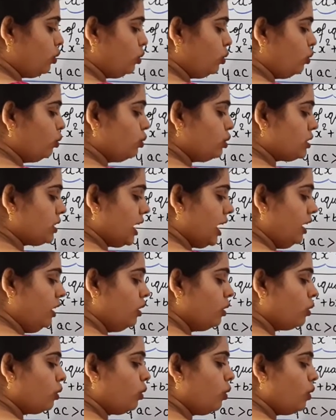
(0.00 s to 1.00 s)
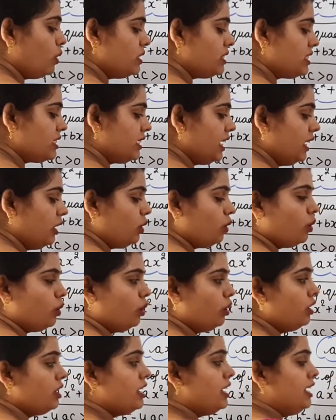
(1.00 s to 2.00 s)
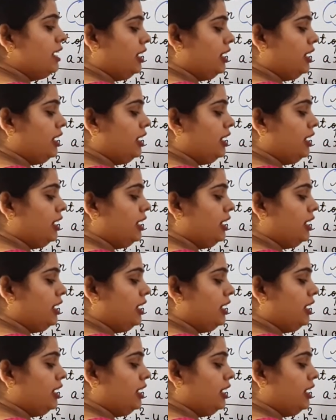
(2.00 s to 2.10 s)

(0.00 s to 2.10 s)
roots are coincident or